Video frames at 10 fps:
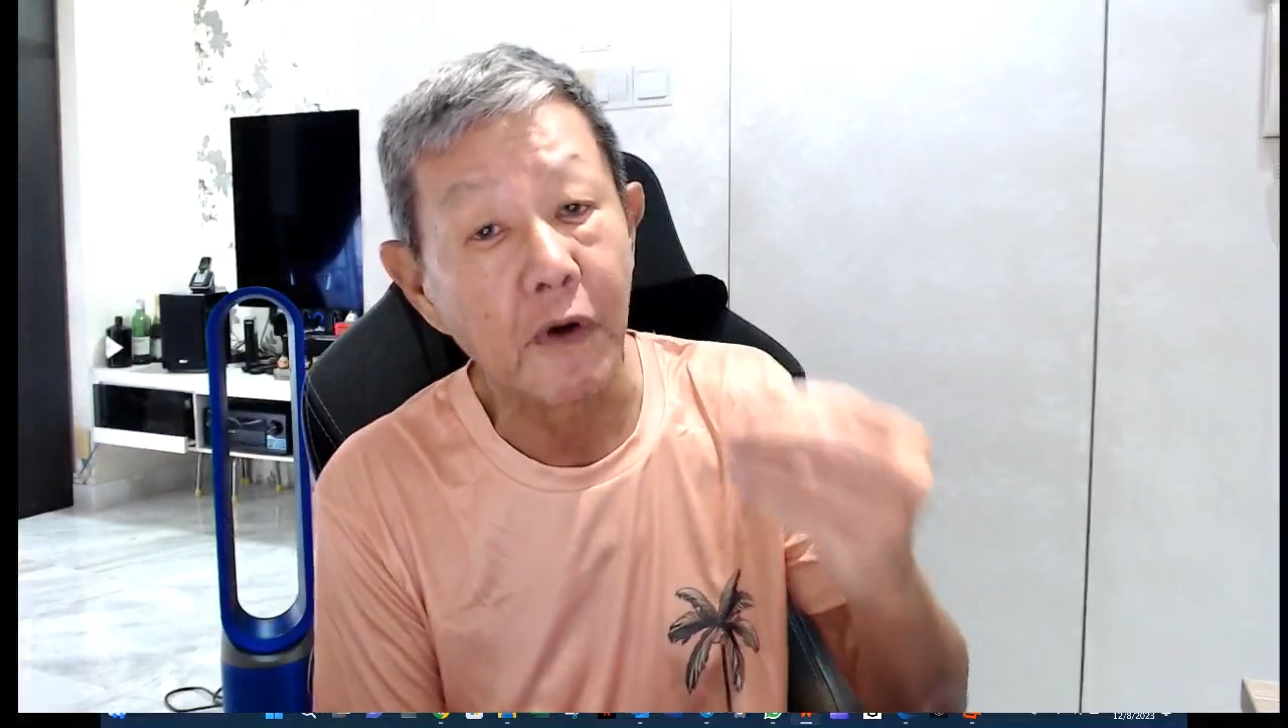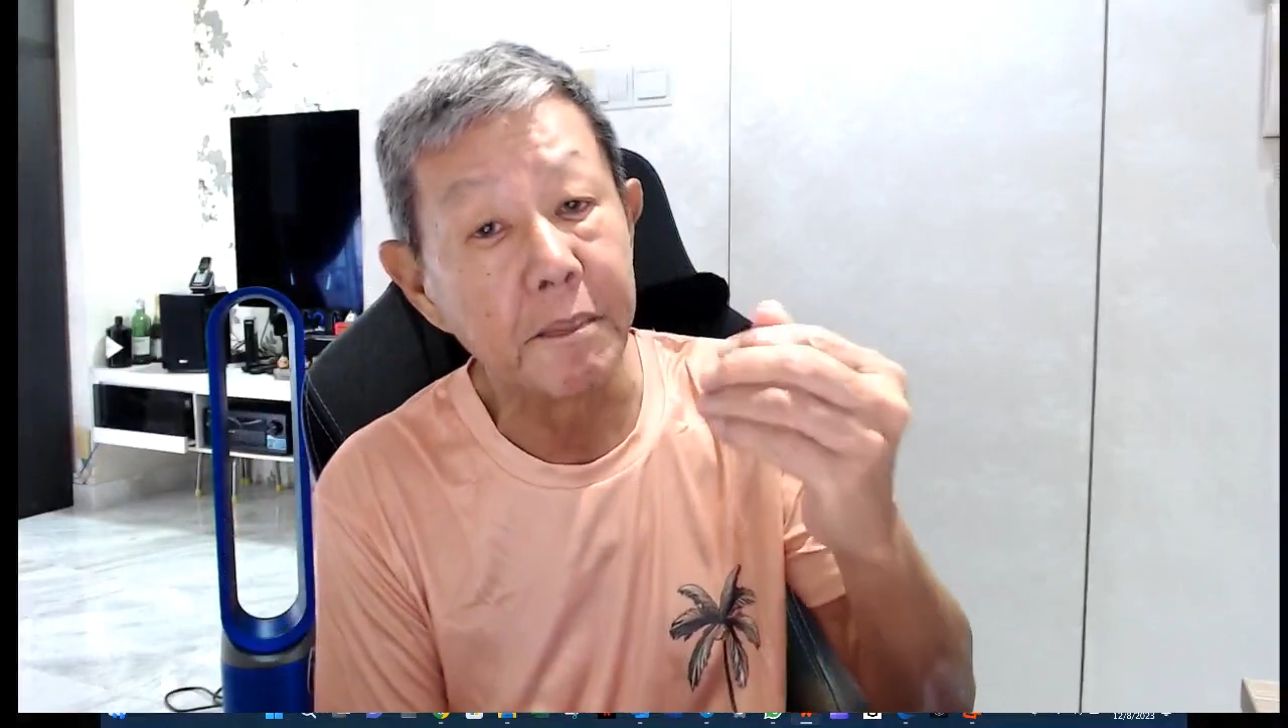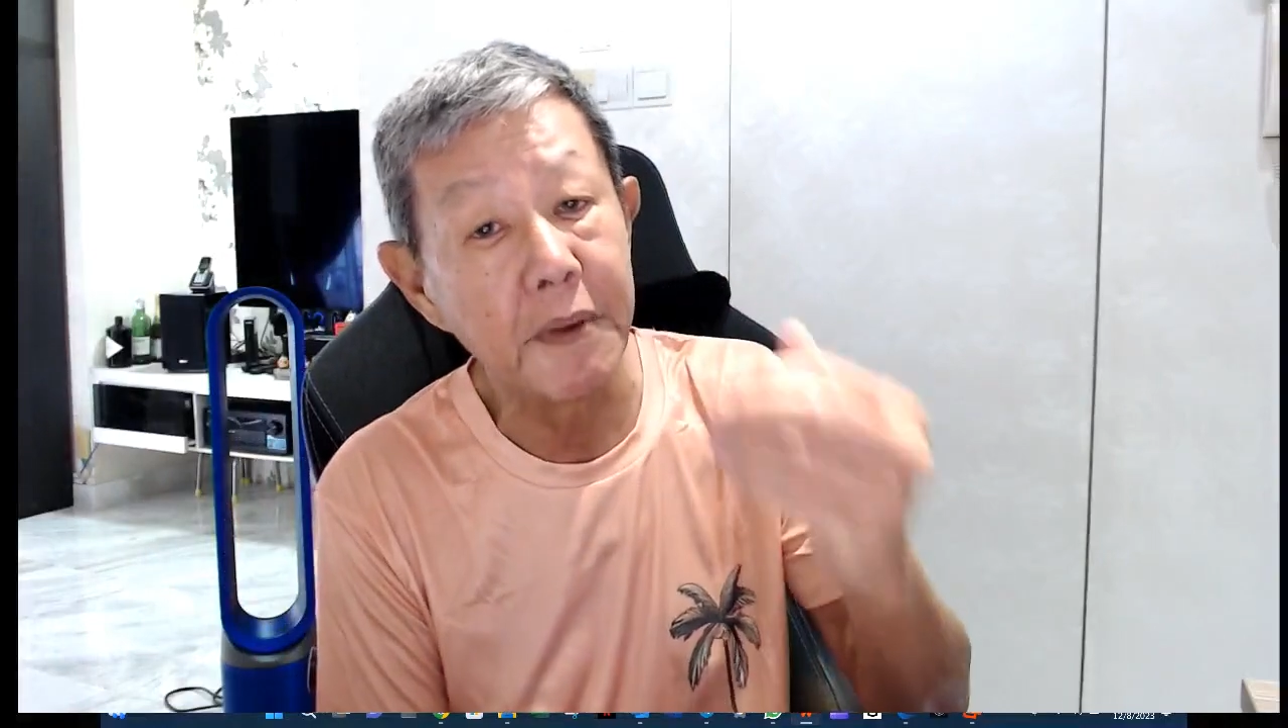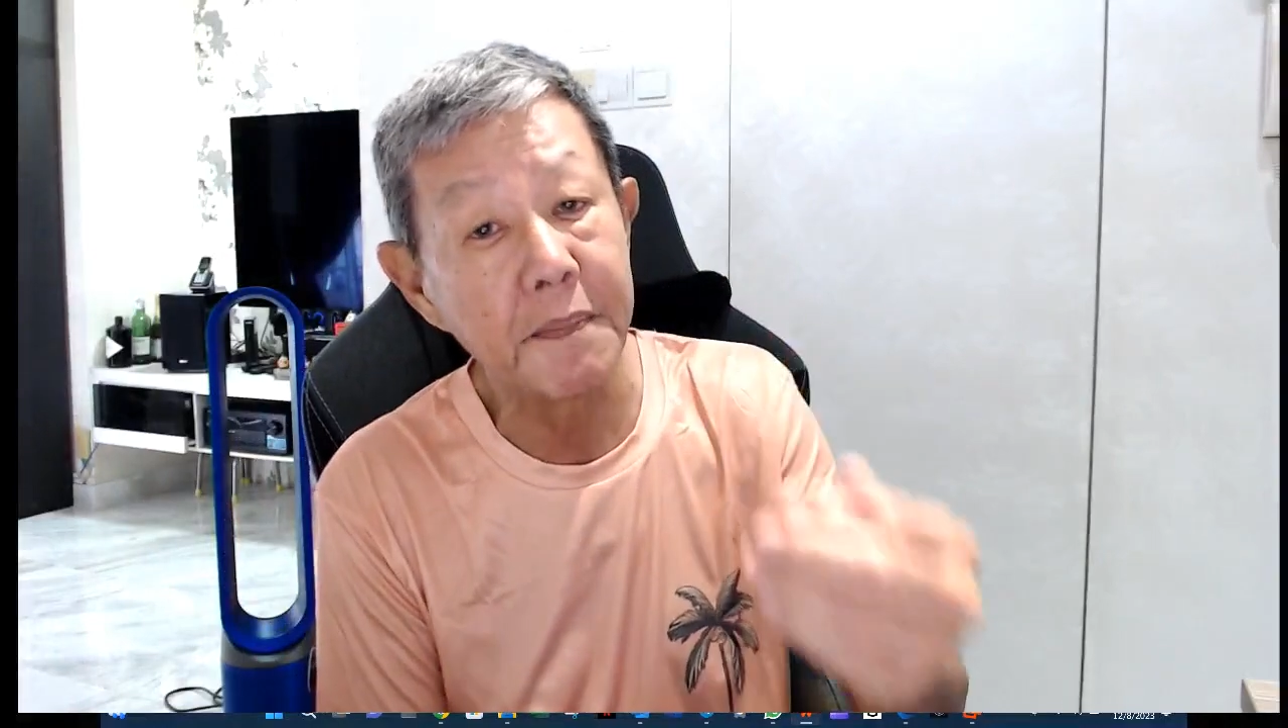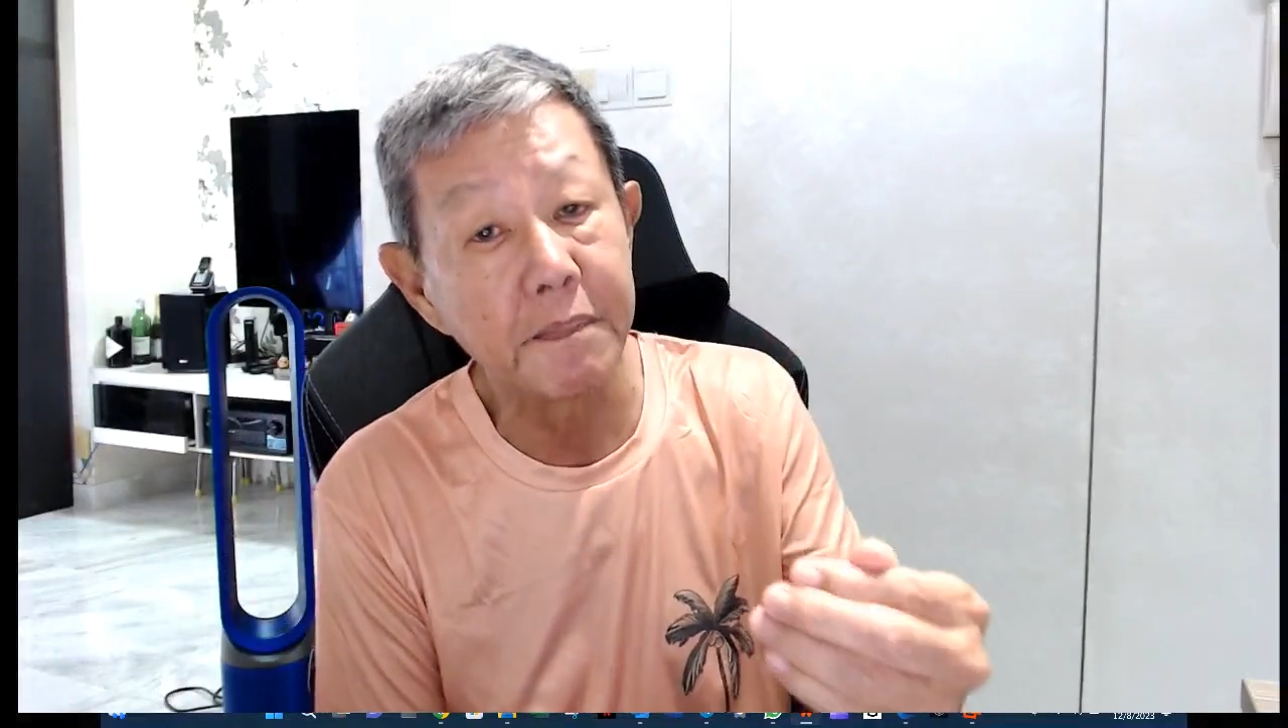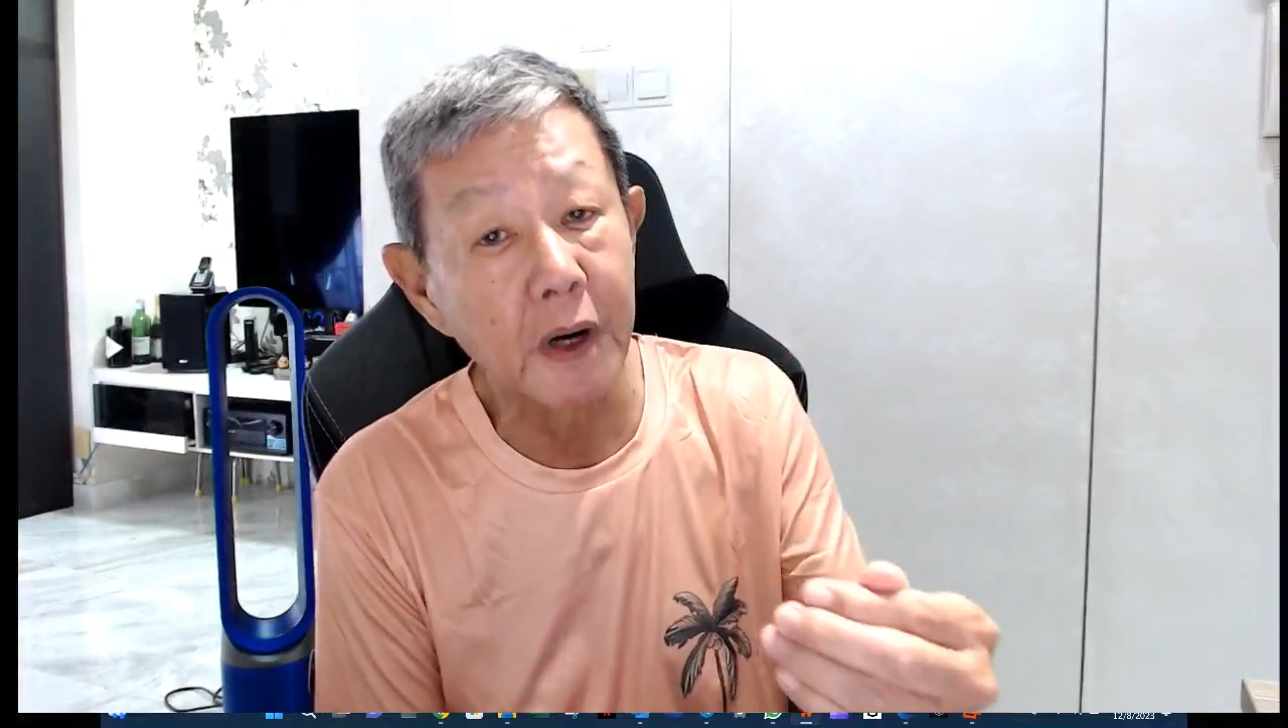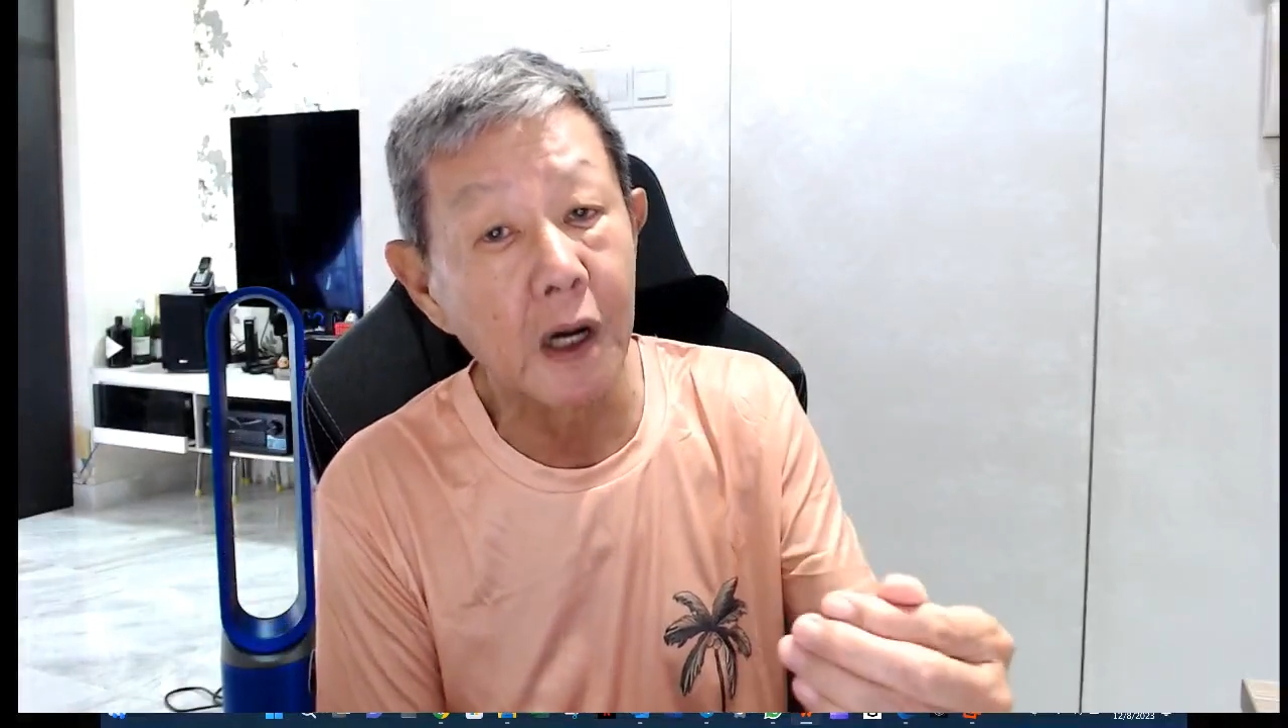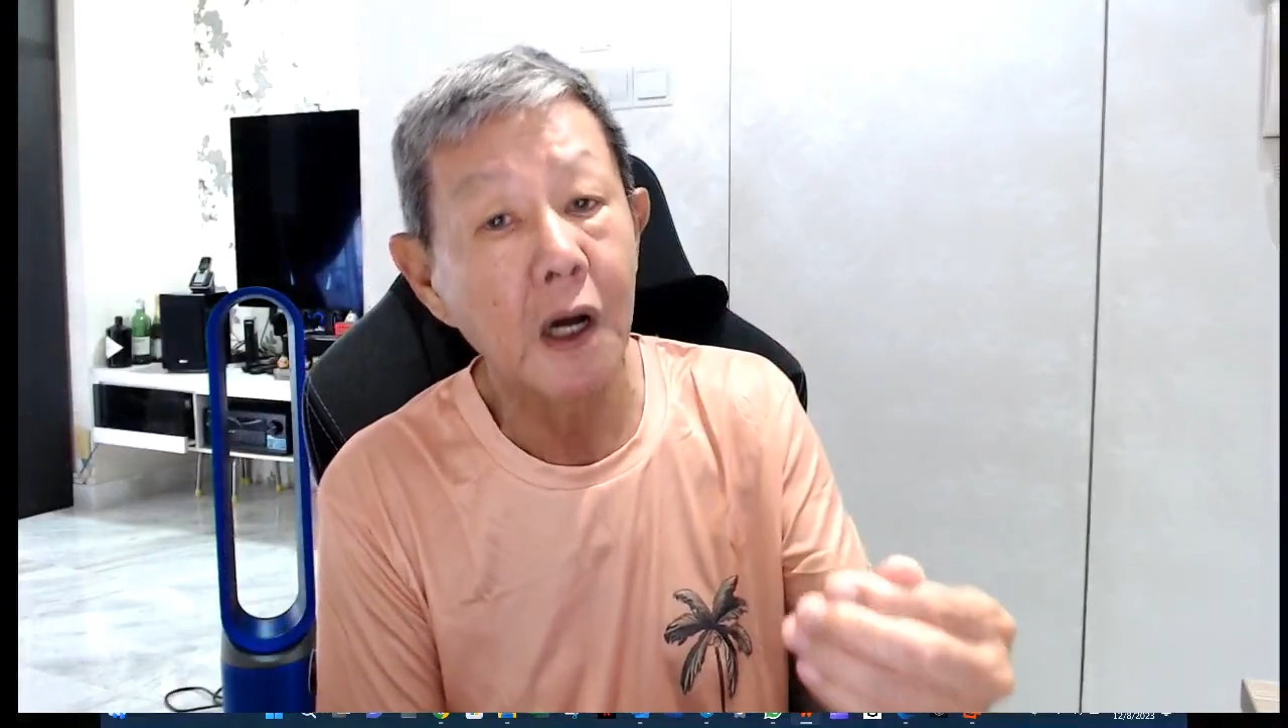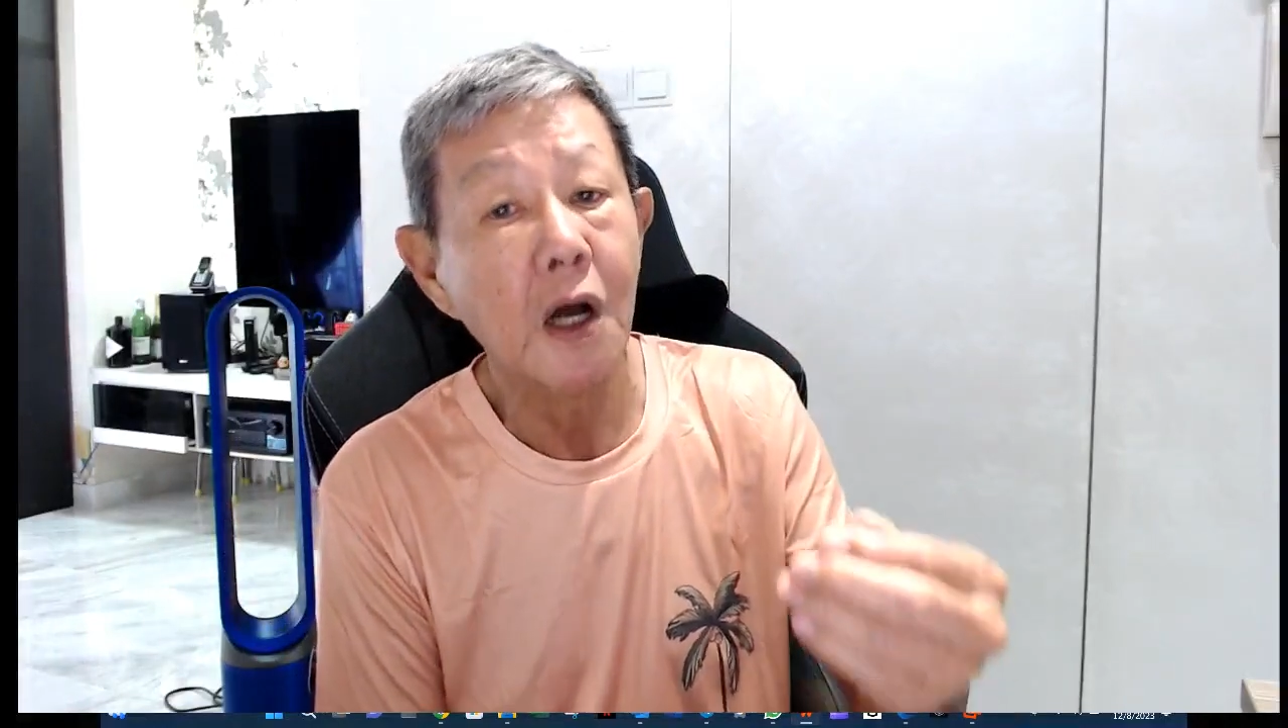people